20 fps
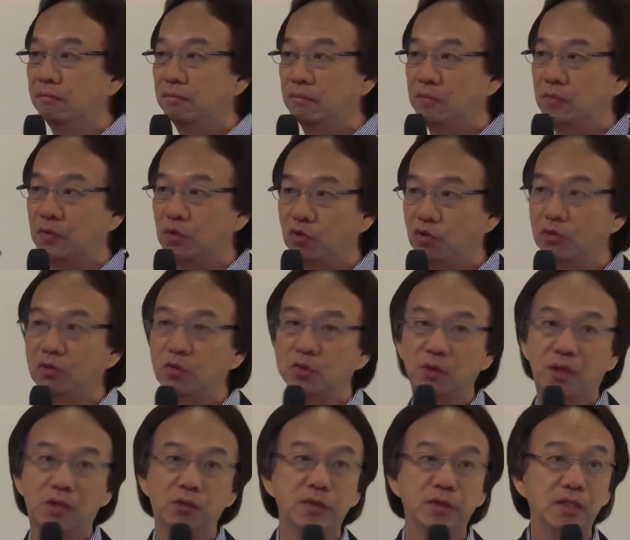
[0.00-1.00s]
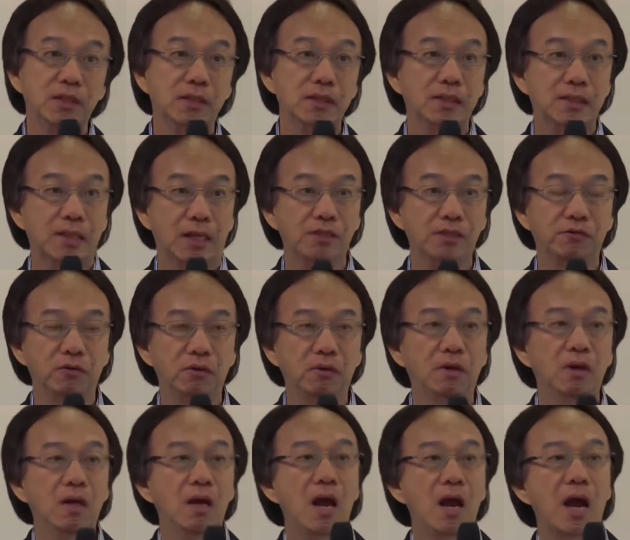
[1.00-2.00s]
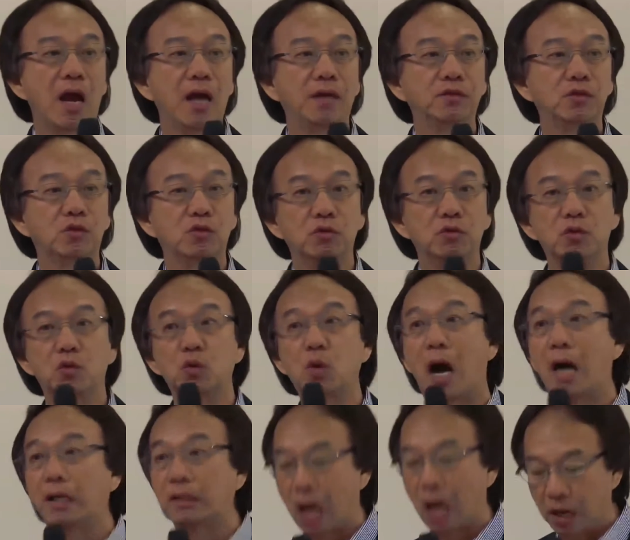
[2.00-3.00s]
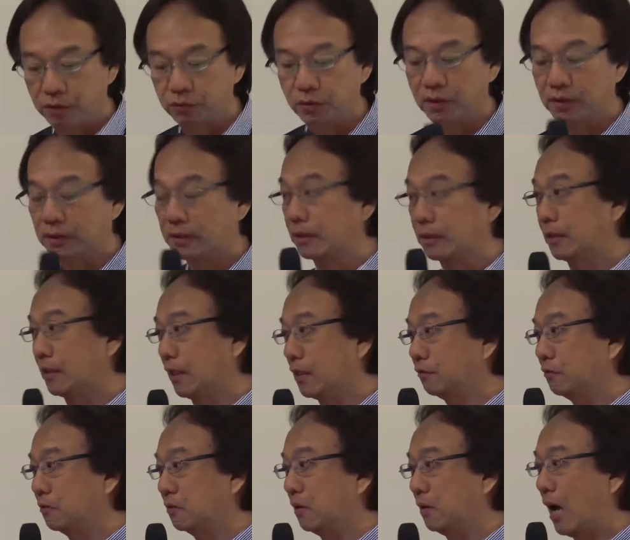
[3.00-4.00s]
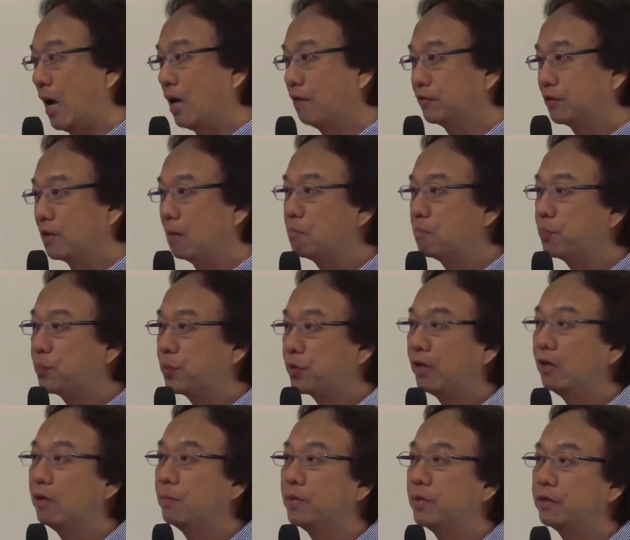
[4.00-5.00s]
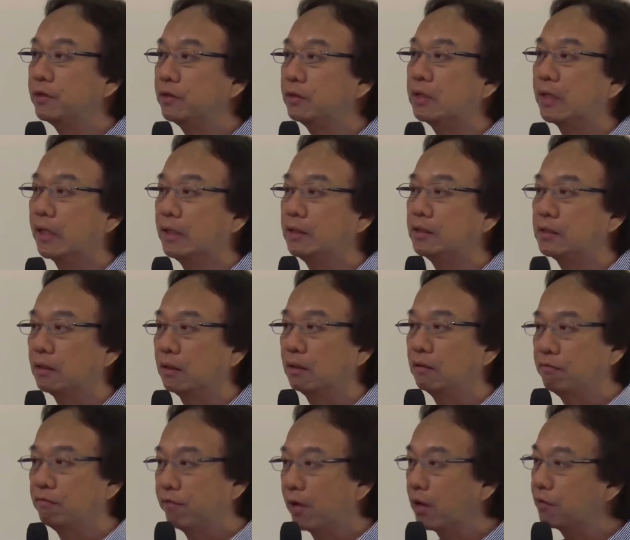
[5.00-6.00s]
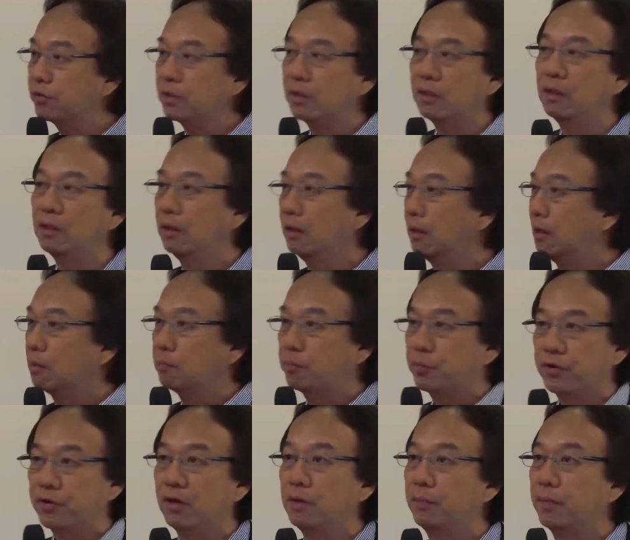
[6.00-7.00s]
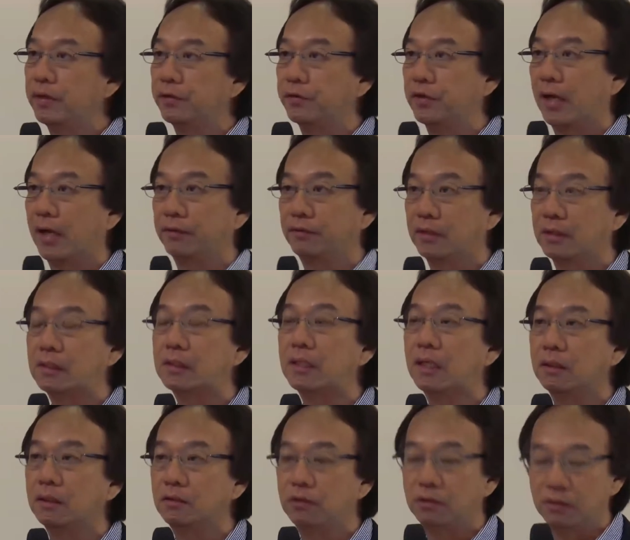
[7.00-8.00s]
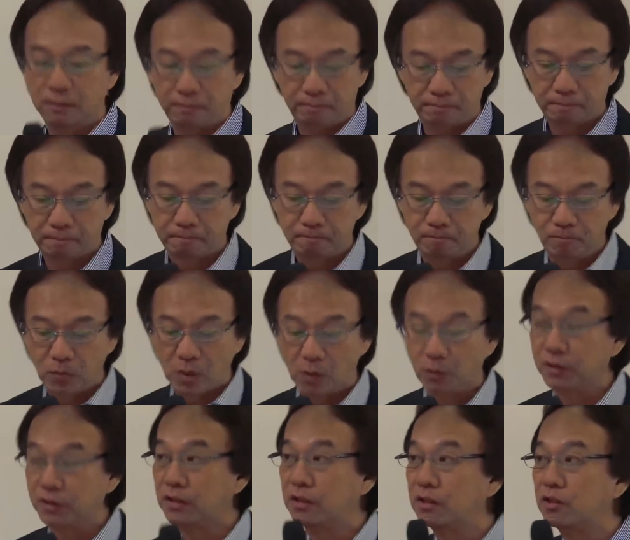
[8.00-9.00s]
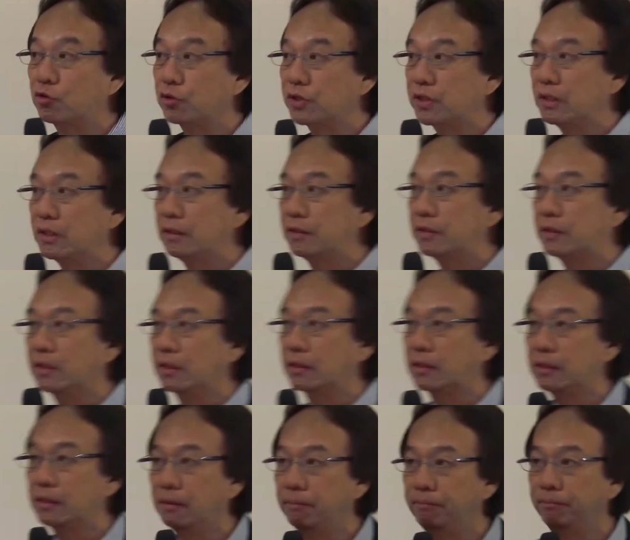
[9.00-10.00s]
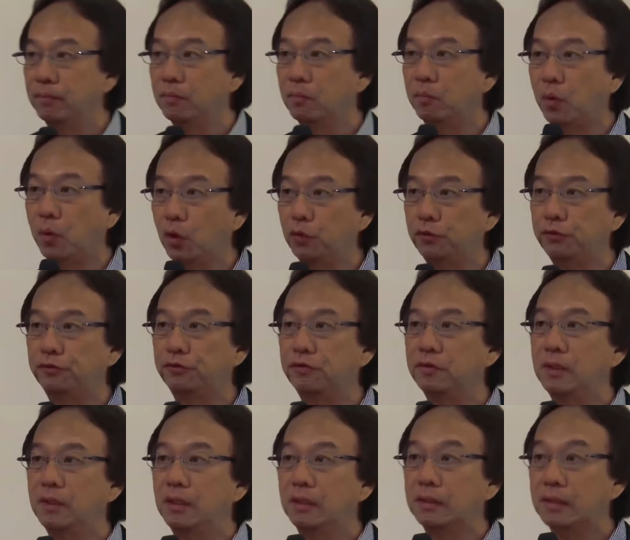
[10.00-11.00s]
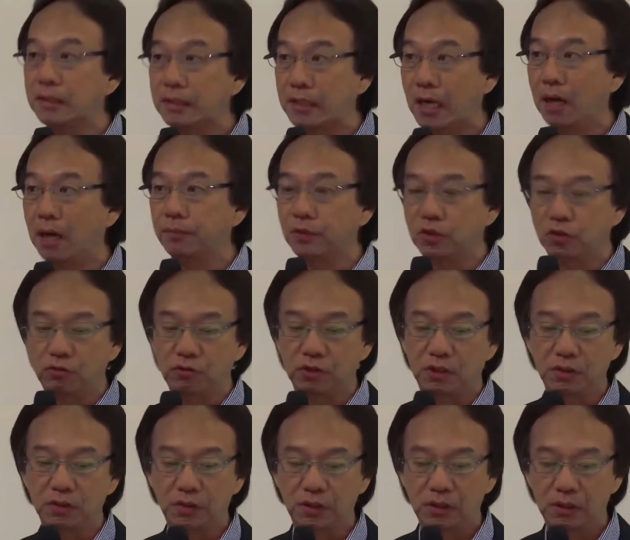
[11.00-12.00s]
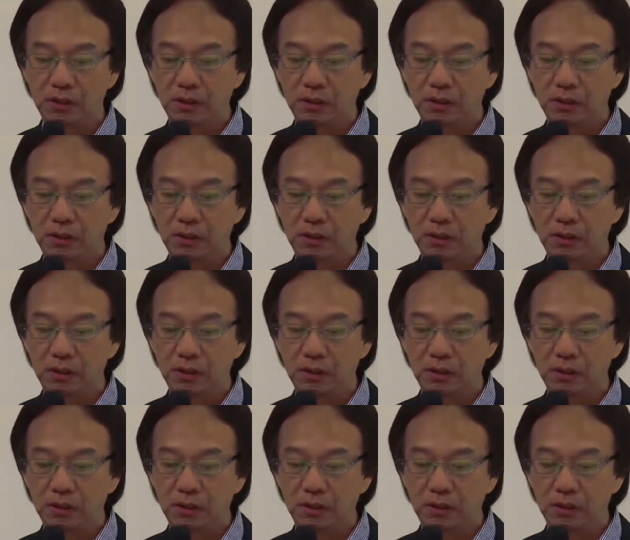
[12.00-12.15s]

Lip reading: students who are really successful, and students who are not really successful. I have some preliminary data, very preliminary at this stage. What is interesting is this: both the top students